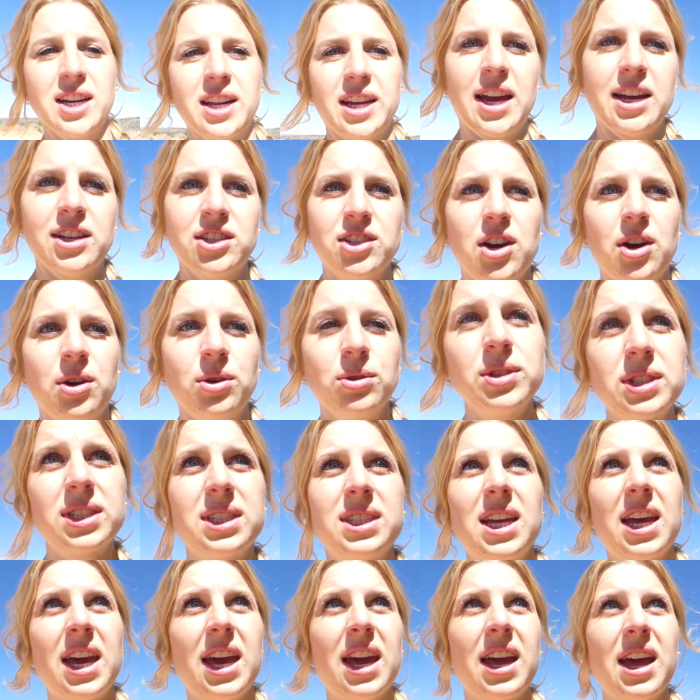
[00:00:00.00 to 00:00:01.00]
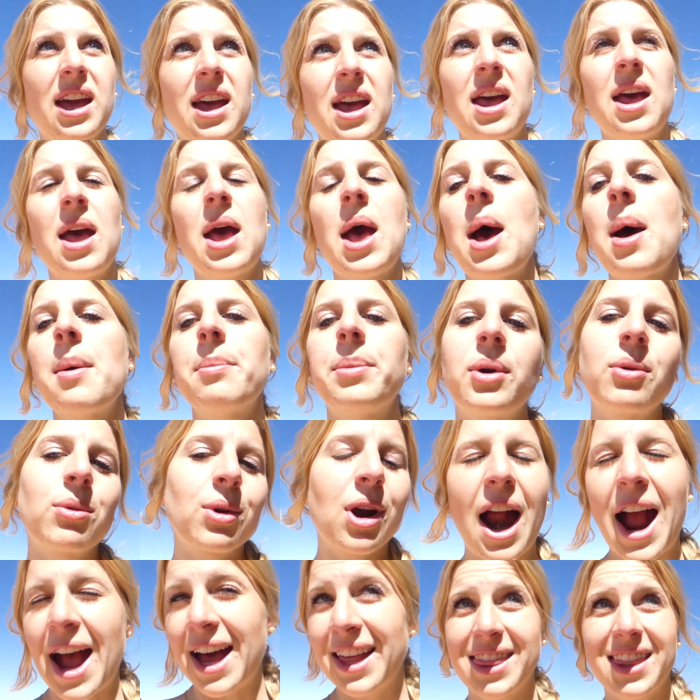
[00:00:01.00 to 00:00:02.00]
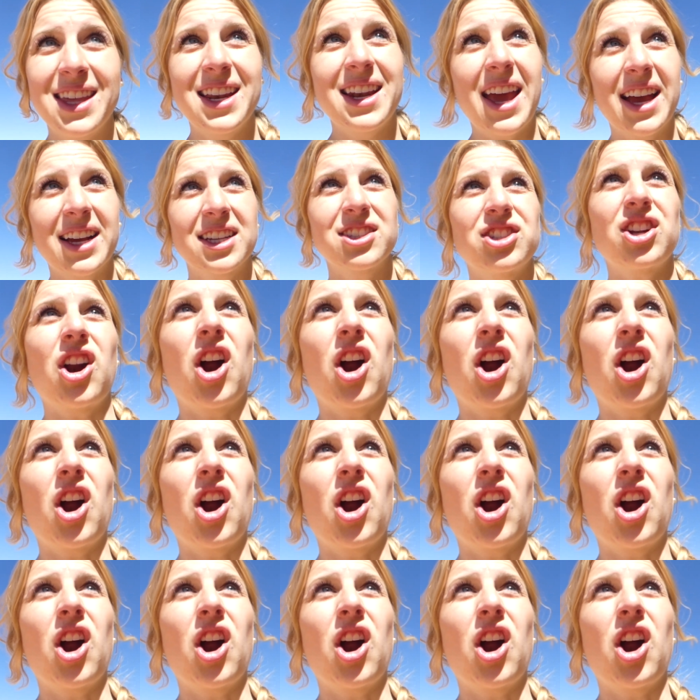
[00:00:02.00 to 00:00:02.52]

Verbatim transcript: to get toasty, but we're at the next